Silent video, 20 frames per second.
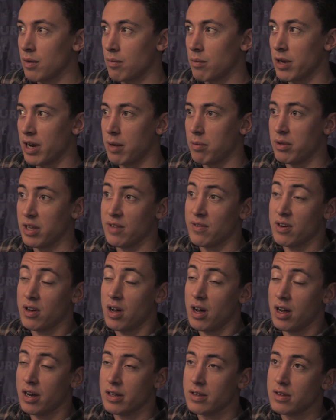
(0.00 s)
But I believe in
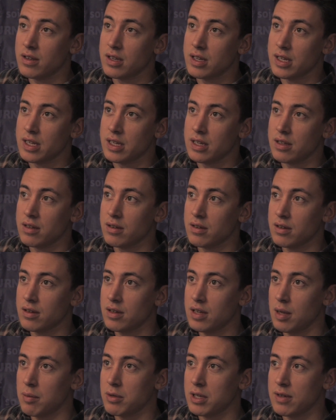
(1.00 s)
honesty.
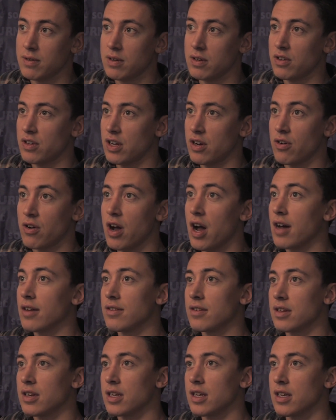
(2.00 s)
I believe in
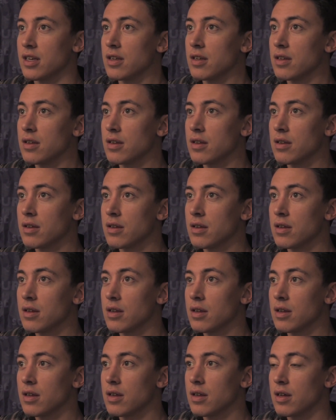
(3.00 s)
generosity.
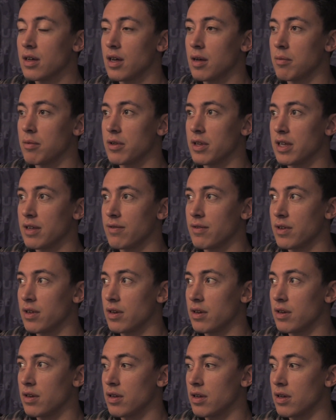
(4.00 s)
I believe in